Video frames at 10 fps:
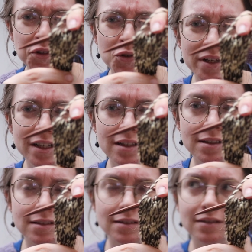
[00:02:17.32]
been doing
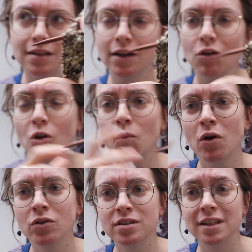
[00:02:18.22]
this like
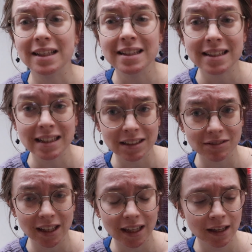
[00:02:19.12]
almost
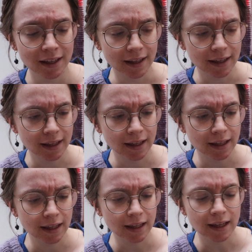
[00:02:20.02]
instinctively
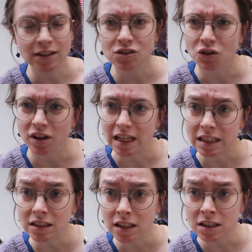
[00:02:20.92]
in
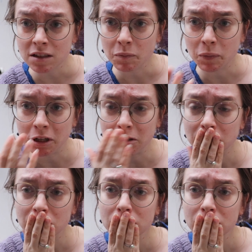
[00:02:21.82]
stockinette stitch, but